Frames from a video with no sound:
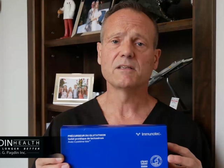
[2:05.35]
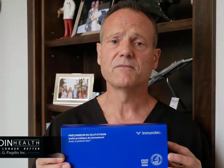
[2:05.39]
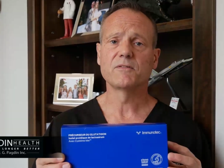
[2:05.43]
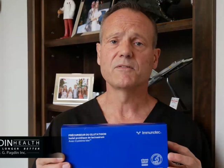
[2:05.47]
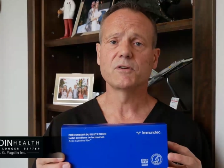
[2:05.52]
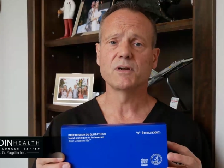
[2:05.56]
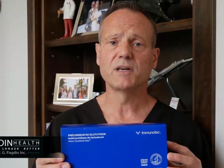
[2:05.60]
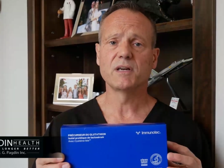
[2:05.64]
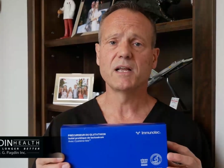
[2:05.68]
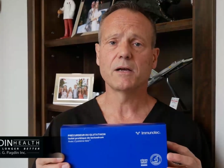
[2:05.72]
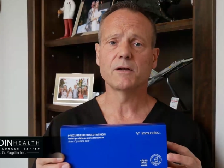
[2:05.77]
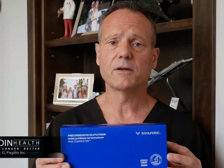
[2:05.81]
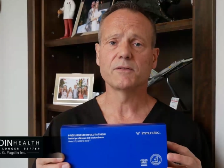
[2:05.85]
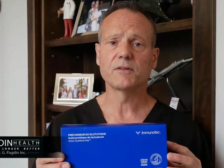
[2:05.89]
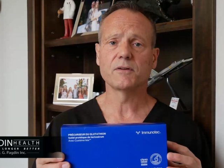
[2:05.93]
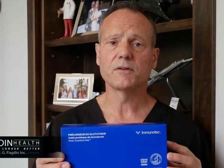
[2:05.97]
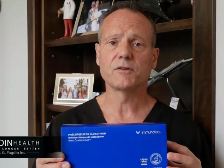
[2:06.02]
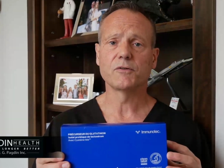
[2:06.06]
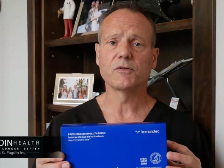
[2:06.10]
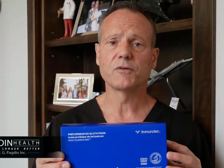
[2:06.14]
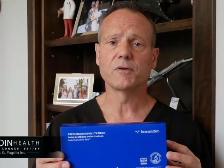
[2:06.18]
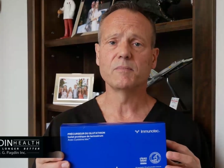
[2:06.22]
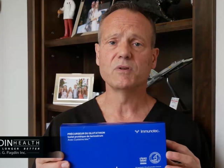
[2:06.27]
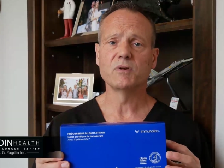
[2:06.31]
of good health
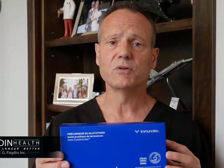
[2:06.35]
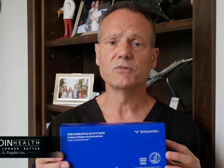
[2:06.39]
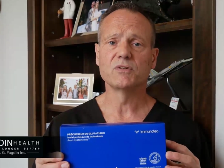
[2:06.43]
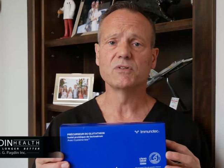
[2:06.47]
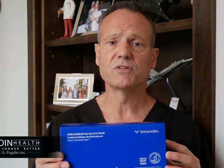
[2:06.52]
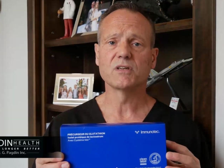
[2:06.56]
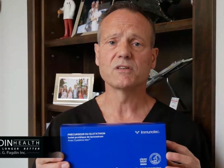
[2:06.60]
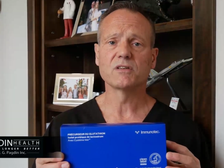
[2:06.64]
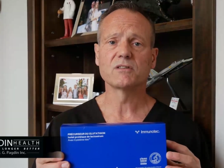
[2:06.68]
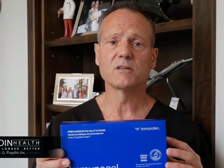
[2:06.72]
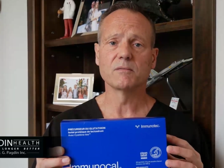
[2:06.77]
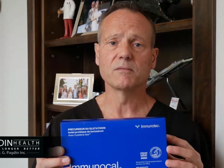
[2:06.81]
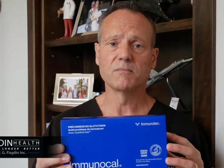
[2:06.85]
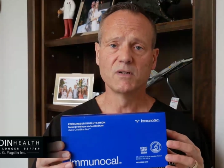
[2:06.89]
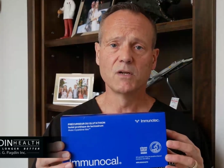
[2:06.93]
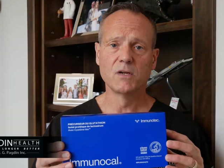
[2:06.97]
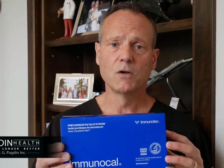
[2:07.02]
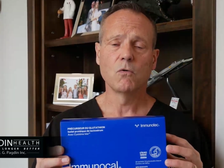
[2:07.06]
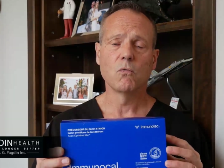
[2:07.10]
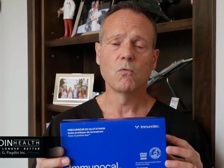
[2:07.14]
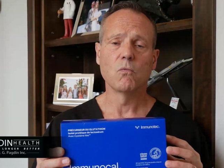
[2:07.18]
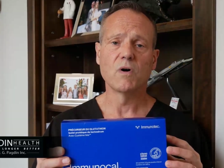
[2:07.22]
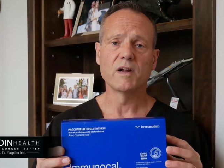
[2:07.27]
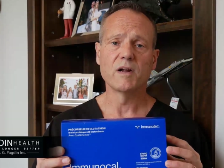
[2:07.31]
in your immune system,
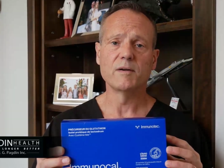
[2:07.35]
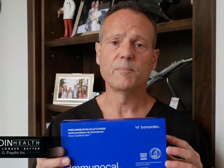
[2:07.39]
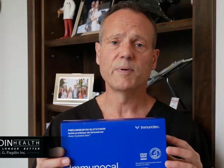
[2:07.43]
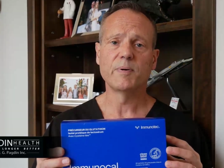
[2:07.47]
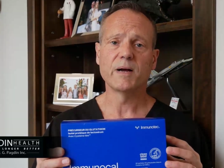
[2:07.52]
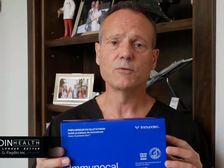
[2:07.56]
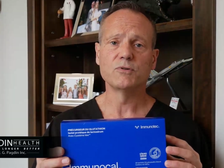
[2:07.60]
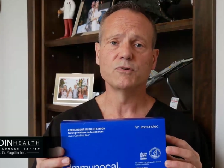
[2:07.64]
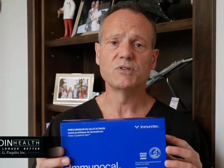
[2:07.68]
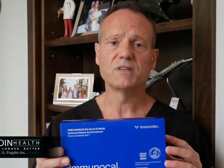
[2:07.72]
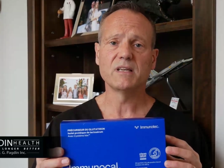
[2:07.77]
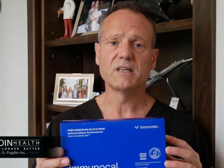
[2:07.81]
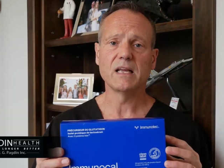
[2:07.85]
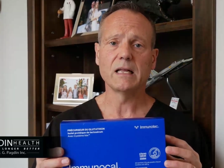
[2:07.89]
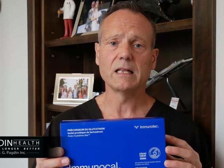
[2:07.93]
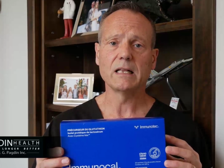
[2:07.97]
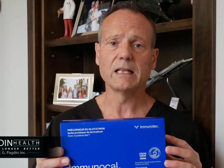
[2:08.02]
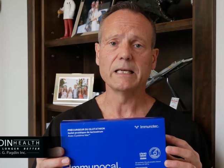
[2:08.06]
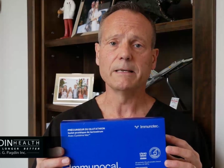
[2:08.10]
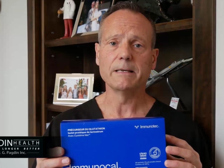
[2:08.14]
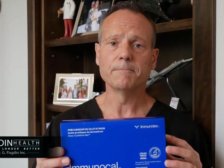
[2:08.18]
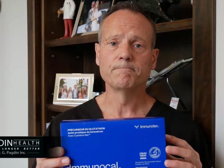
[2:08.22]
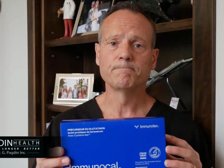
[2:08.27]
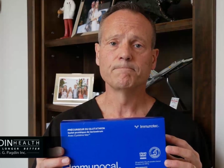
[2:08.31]
one pouch
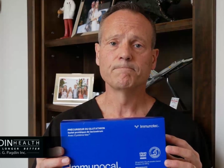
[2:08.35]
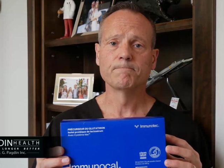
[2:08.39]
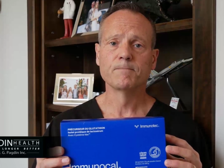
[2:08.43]
daily.